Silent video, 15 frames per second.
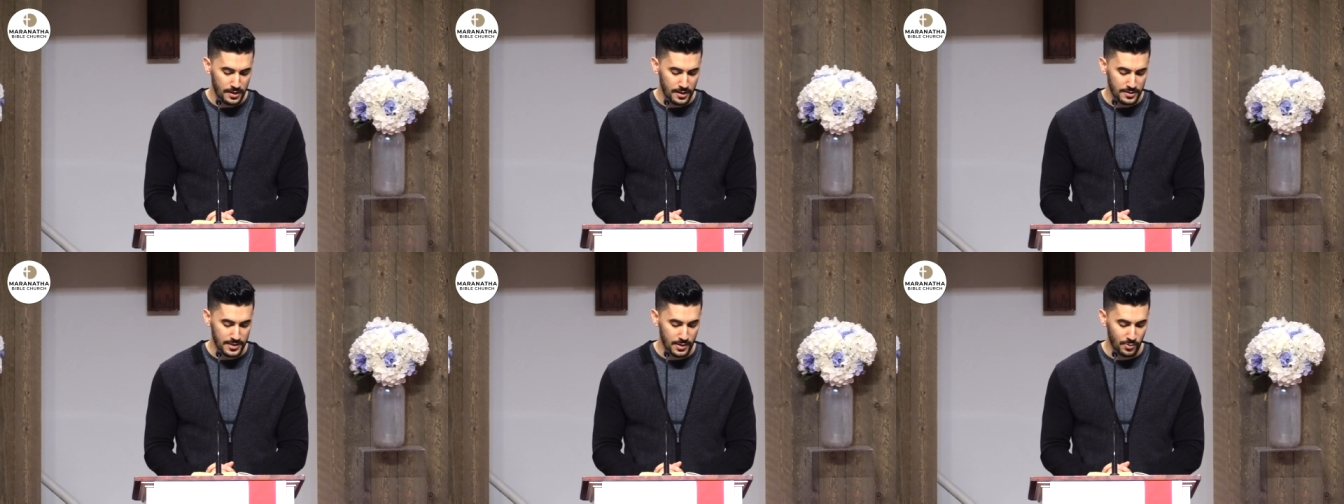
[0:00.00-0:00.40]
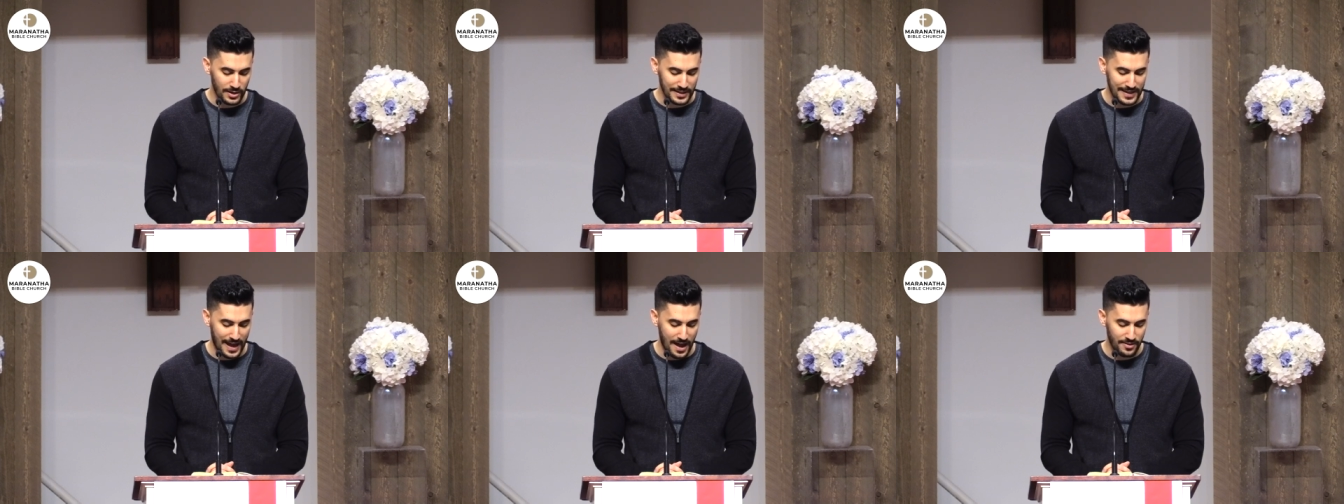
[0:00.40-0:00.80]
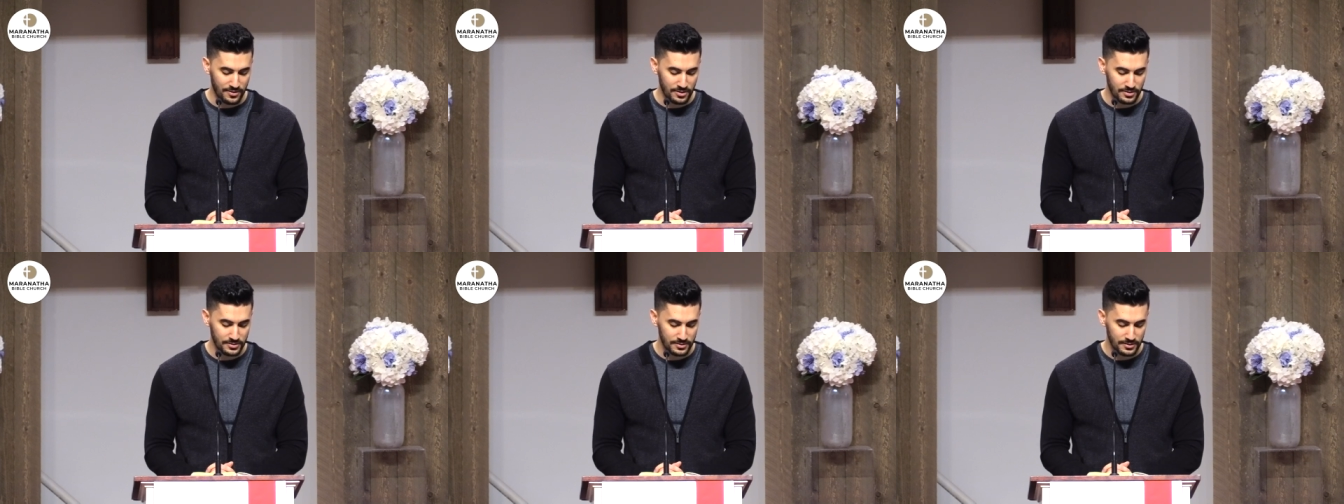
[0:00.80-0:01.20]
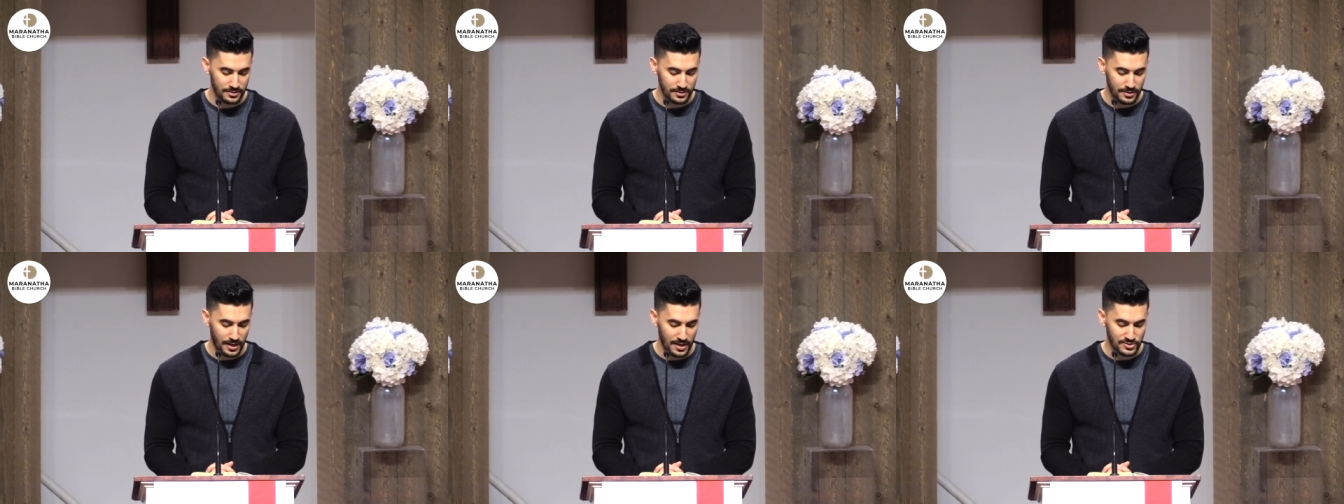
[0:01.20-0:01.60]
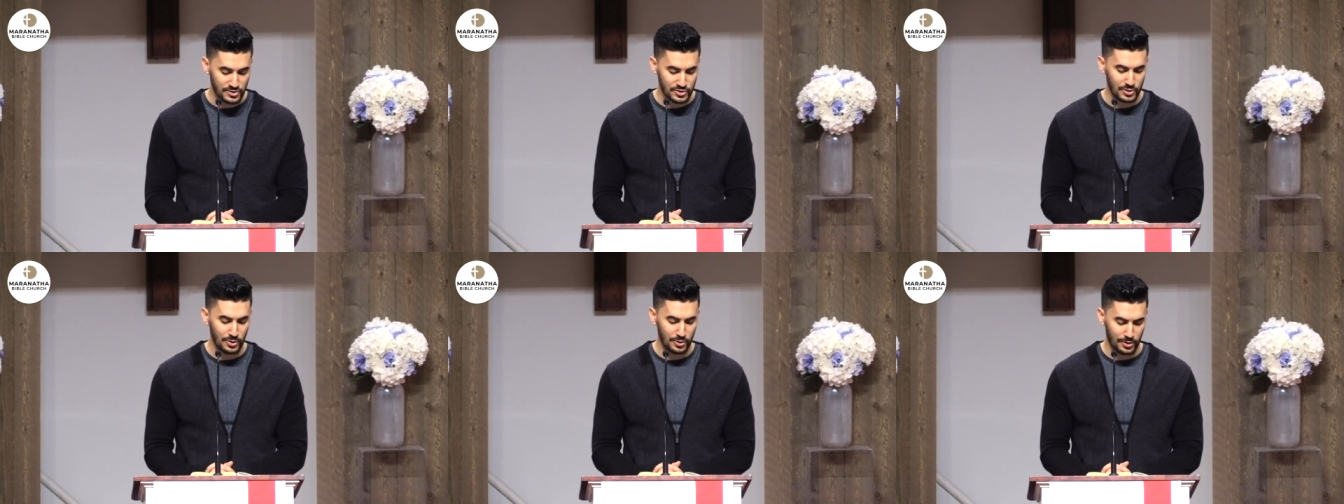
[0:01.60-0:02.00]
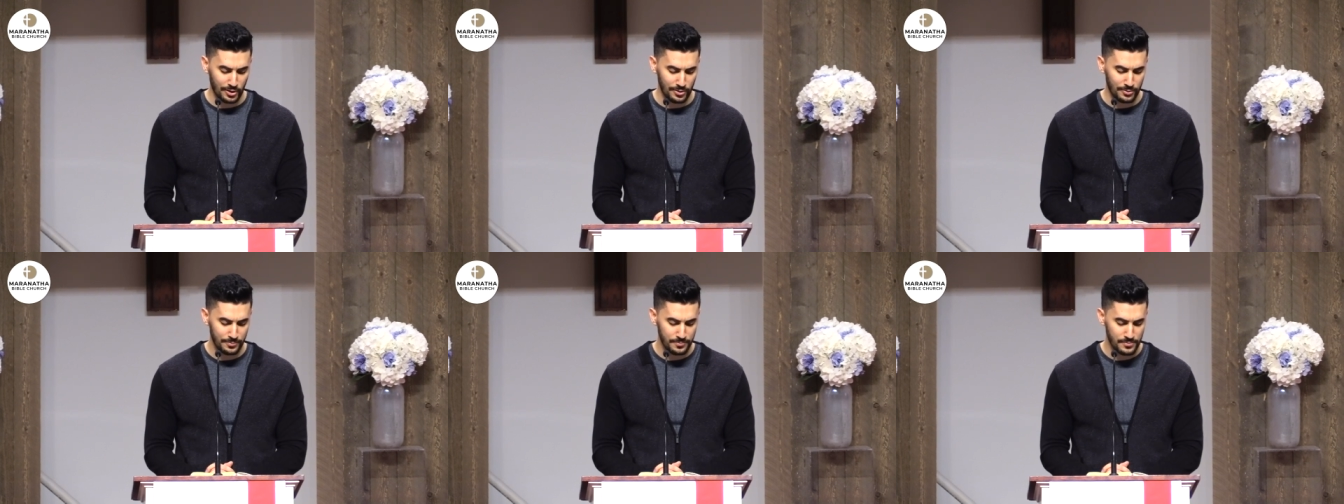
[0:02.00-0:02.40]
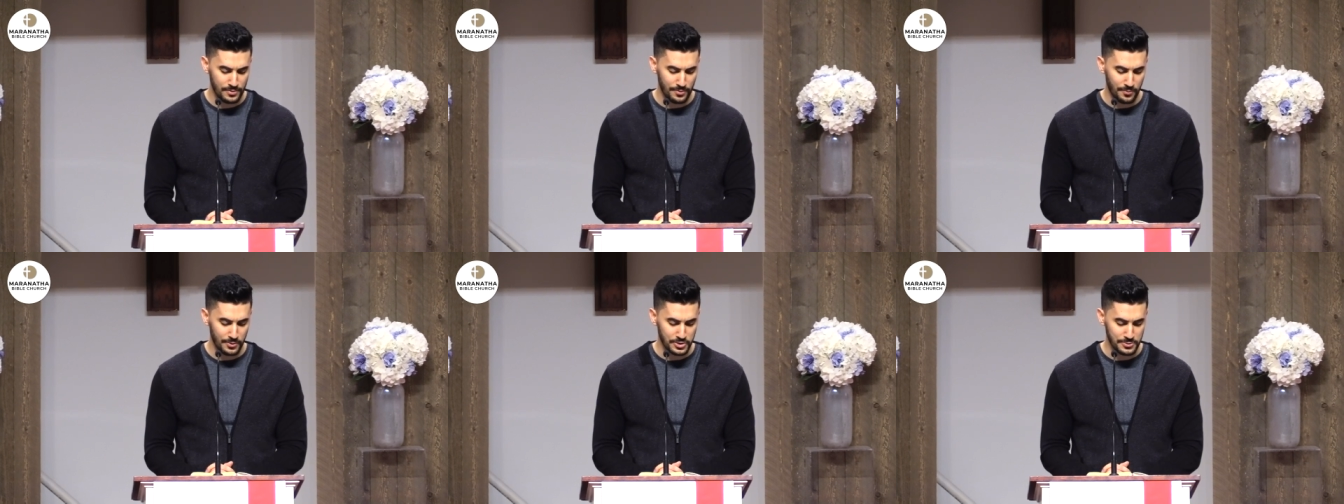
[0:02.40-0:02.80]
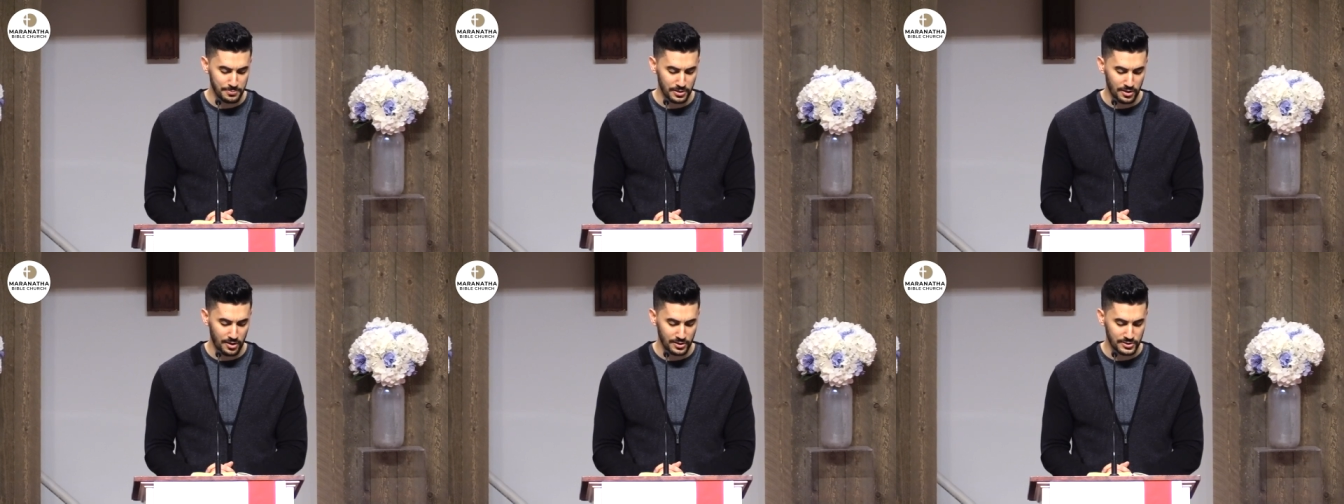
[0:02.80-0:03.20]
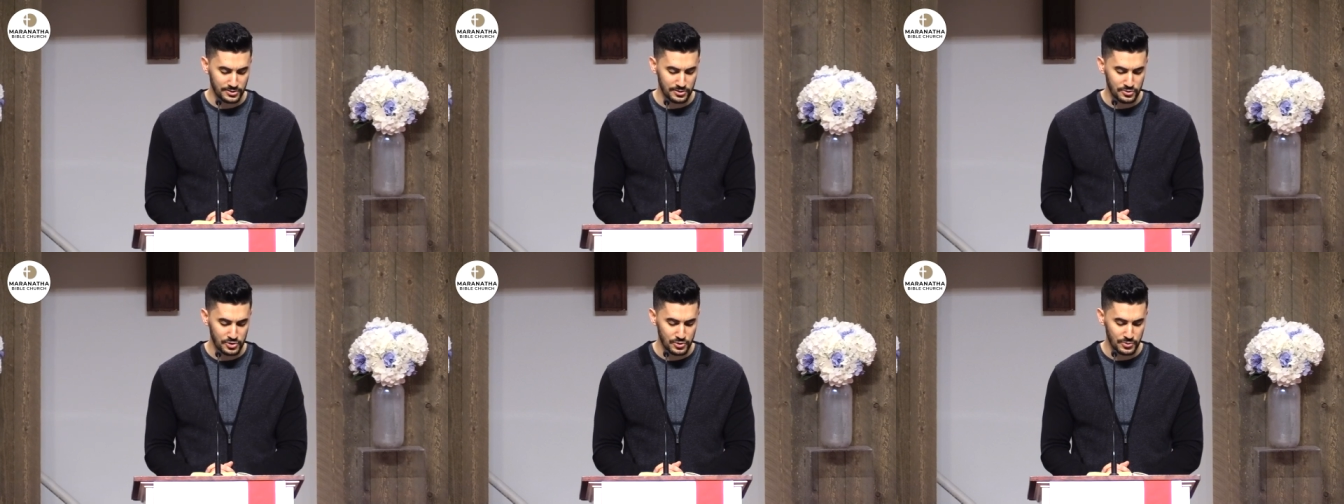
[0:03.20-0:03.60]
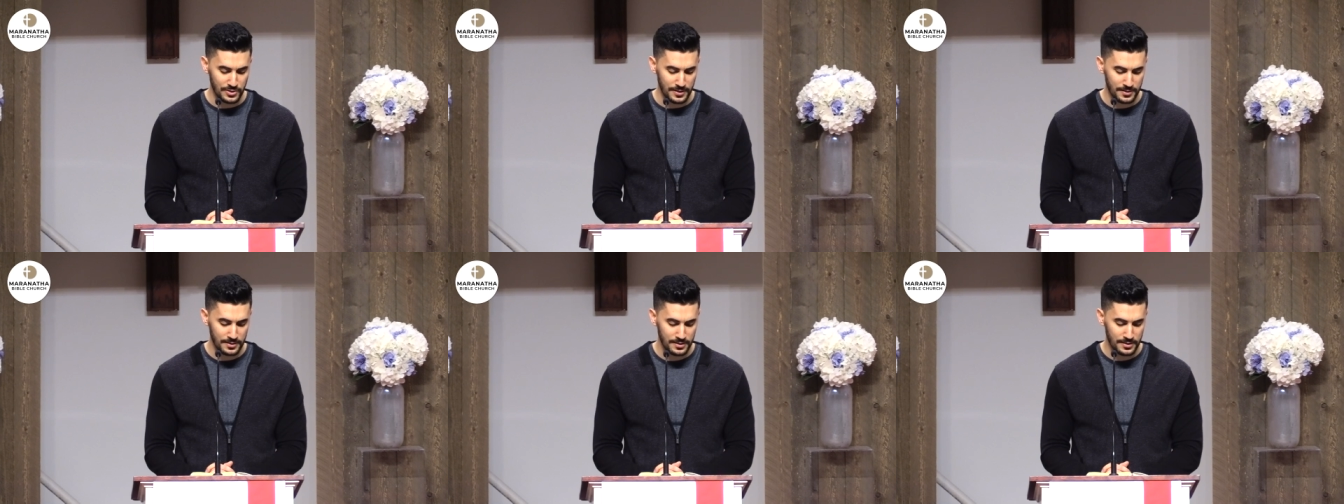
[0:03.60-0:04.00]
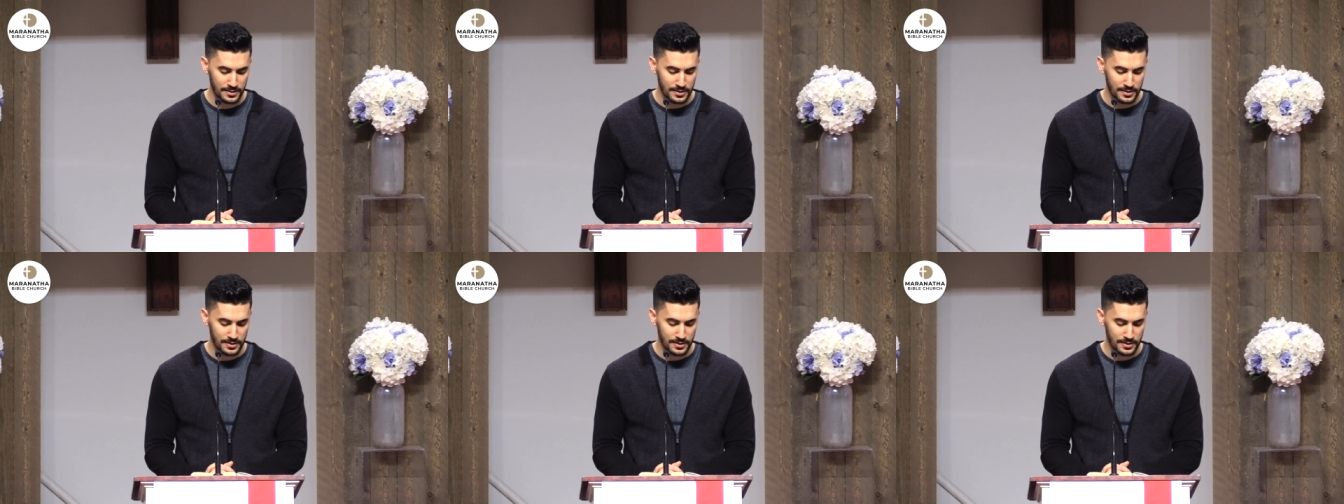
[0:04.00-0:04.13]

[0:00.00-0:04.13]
and they were gathered at Socoh, which belongs to Judah,